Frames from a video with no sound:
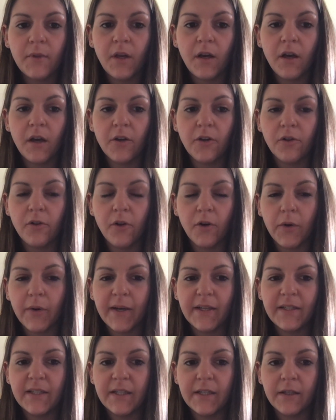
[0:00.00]
uh, your logo
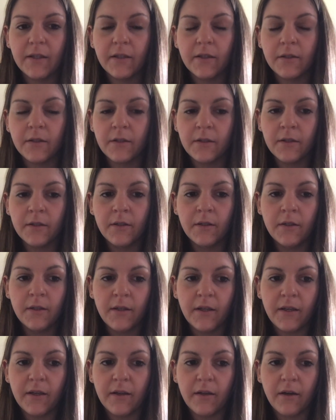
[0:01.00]
ideas
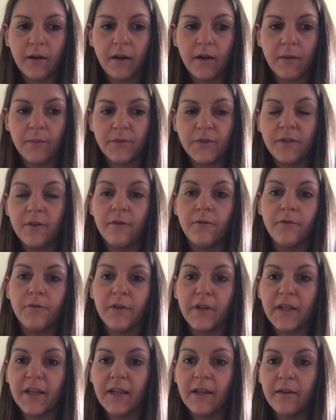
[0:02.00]
um, to
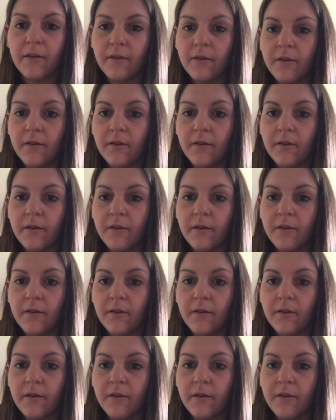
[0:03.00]
really